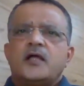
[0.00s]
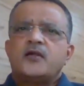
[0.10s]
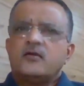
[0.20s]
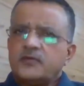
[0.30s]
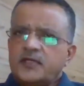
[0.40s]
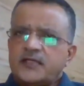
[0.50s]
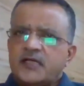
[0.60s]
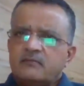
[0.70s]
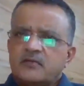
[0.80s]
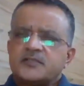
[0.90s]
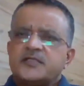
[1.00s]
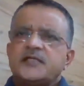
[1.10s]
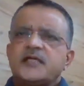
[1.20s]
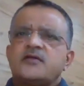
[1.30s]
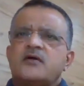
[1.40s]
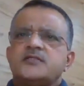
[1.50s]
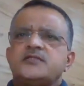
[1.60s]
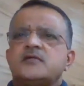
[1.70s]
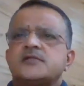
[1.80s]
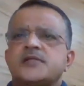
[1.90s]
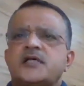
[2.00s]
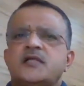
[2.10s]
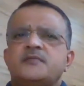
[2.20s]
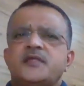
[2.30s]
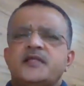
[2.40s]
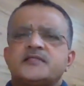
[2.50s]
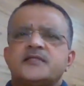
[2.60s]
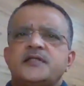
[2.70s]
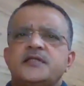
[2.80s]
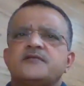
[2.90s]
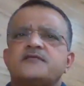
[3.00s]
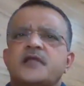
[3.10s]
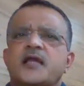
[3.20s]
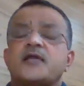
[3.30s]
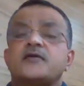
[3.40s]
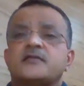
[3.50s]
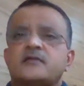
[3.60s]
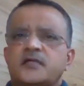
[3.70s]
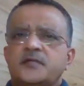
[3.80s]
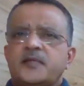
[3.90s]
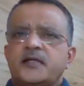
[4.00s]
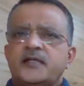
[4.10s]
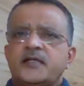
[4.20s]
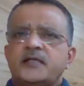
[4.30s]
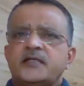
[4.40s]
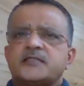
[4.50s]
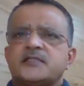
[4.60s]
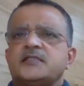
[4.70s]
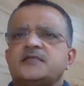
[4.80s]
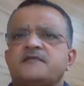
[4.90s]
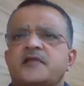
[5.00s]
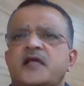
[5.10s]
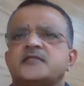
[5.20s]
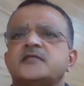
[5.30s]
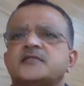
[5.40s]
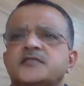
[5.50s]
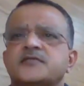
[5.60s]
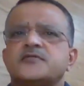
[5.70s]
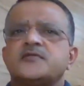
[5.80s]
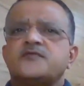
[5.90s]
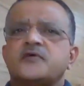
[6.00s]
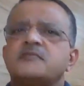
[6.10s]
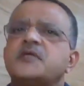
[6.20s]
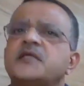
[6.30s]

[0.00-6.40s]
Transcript: Not only that, blockchain technology also eliminates the need of relying on a third party, such as a financial institution, for